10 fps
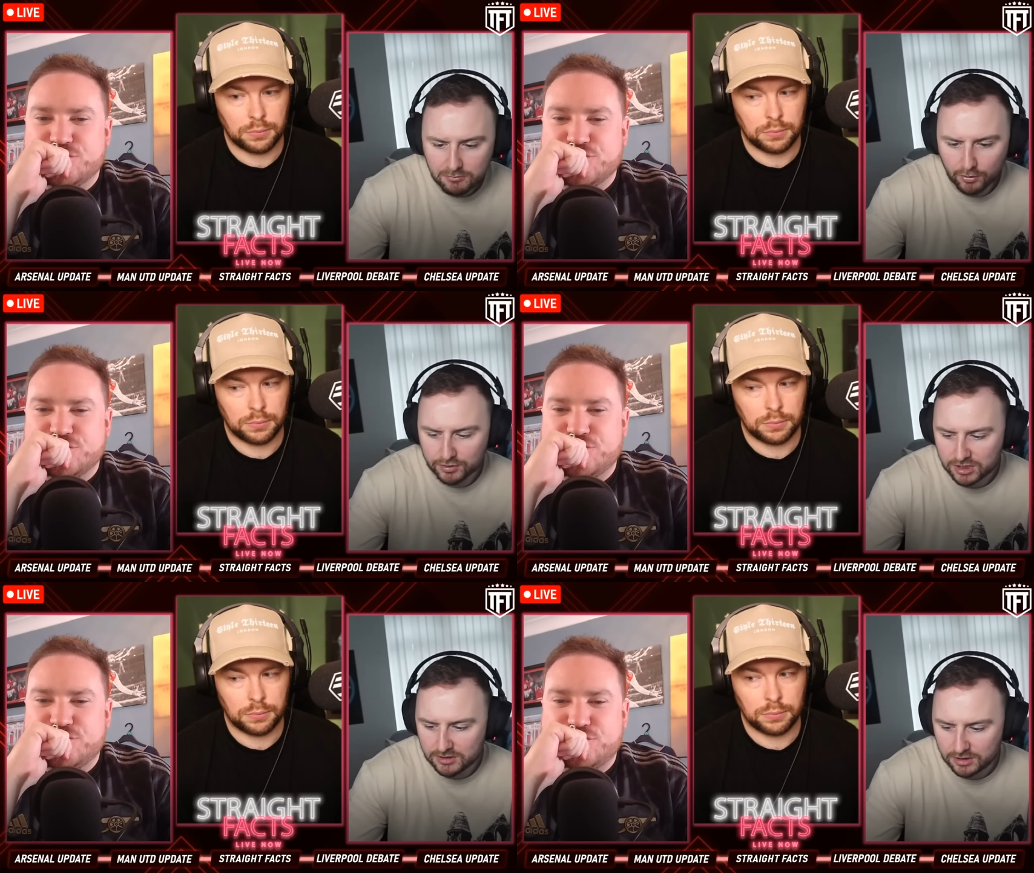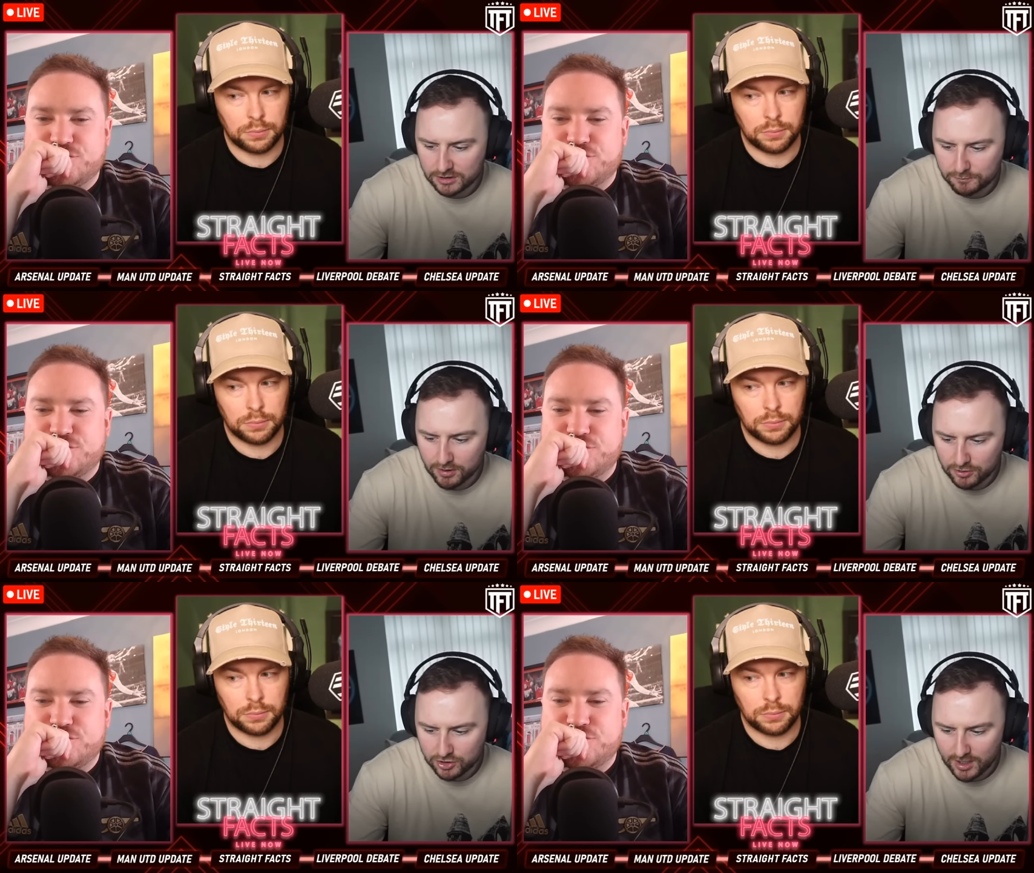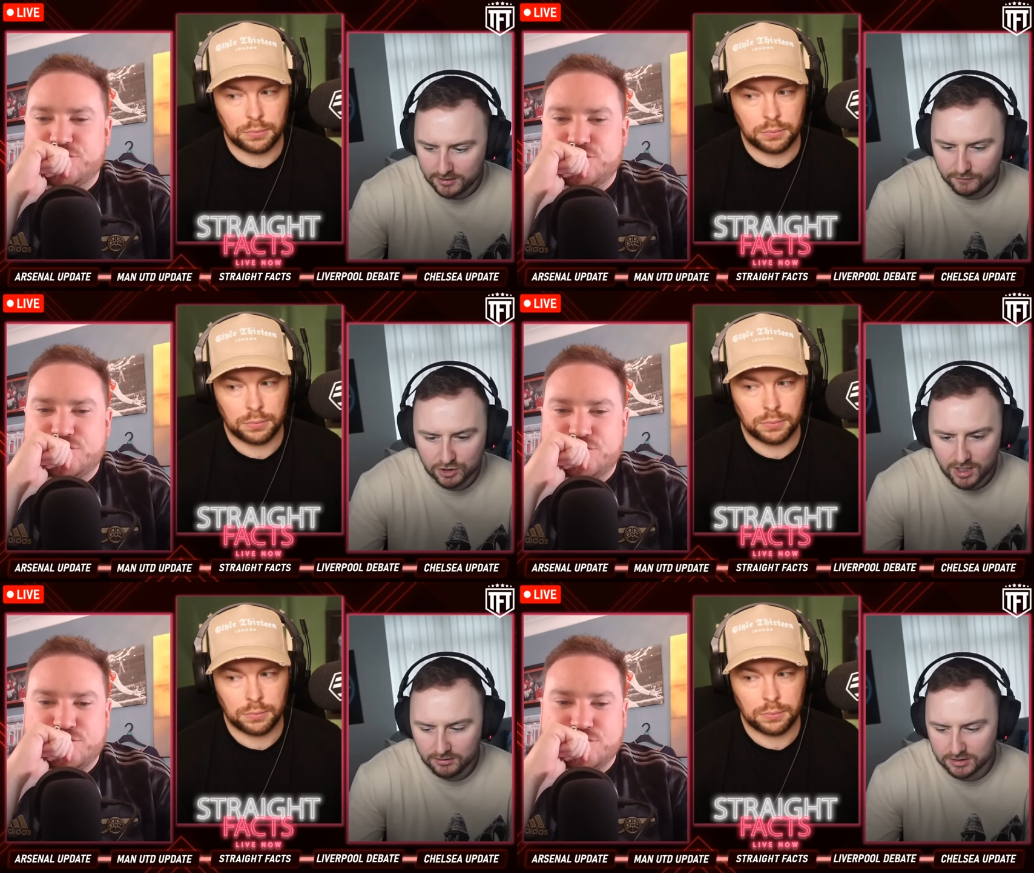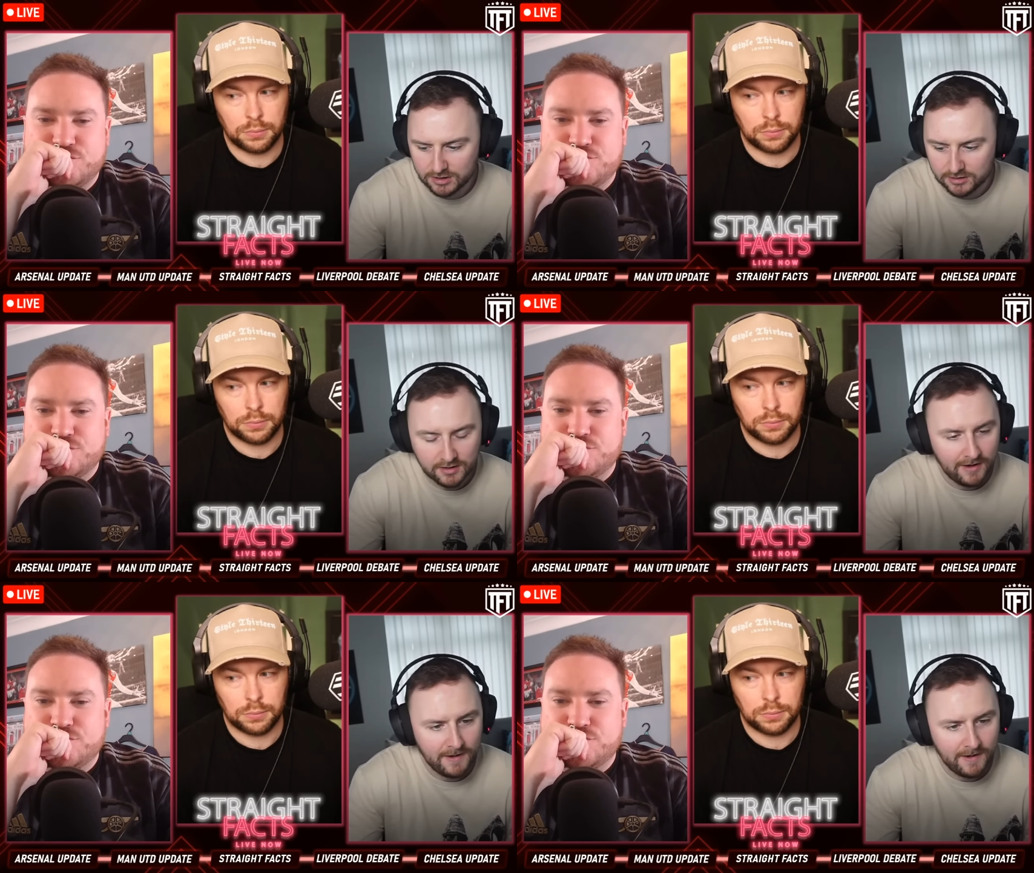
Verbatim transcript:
Speaker 1: months into this project of Chelsea's,